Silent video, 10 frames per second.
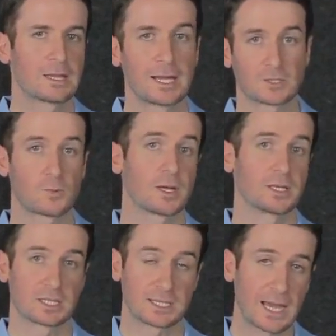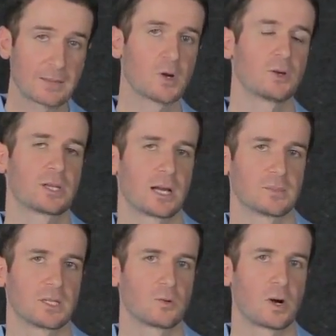That's where the scan mode
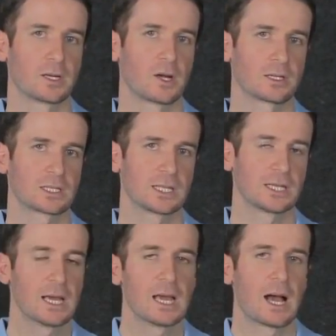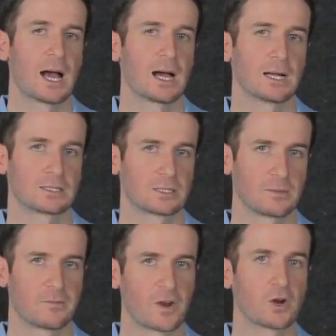comes in quite nicely
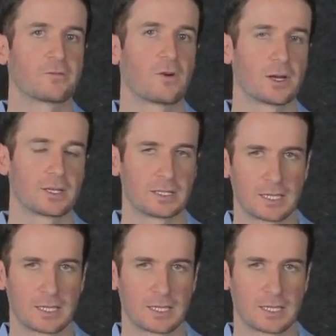to verify that,